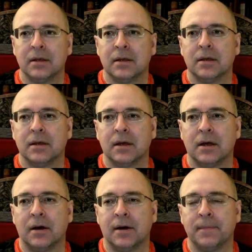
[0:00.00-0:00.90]

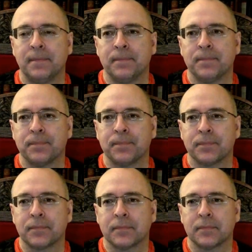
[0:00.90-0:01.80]
Um,
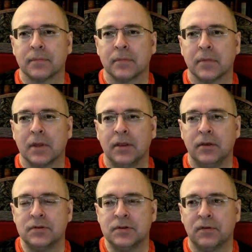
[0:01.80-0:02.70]
I think you start
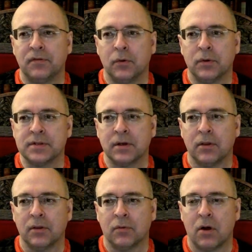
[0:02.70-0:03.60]
focusing on the
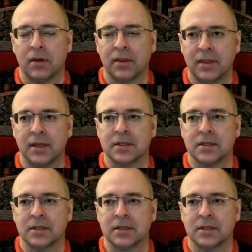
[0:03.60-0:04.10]
wrong things.